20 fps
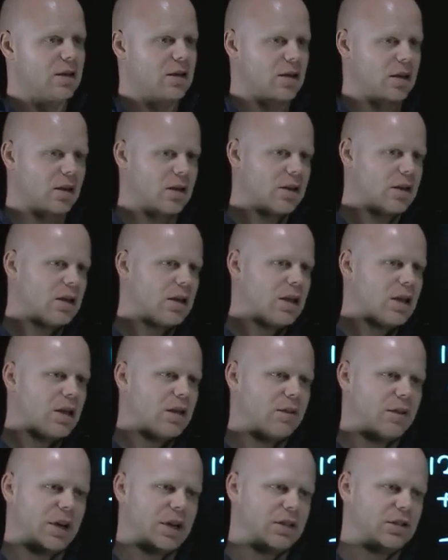Okay?
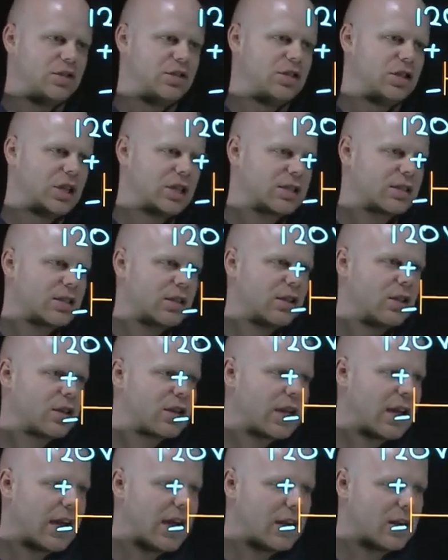If I just
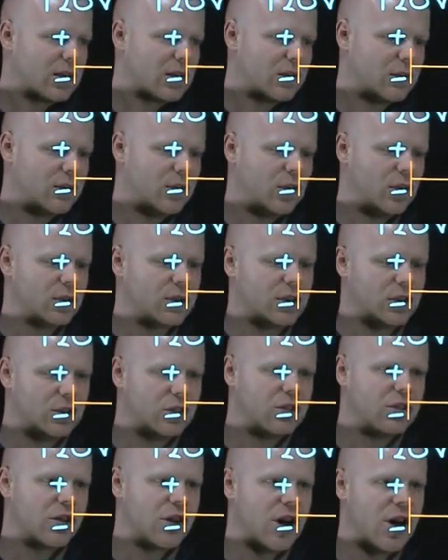look at the
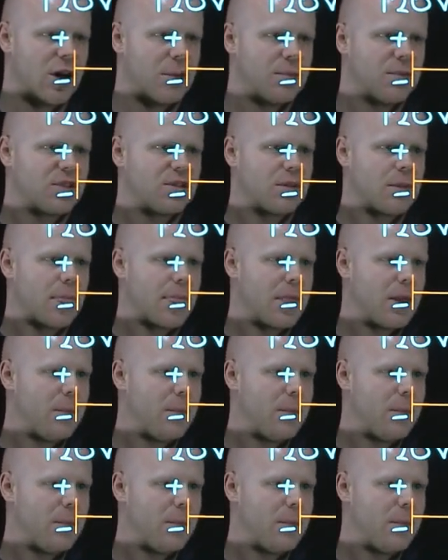voltage drops,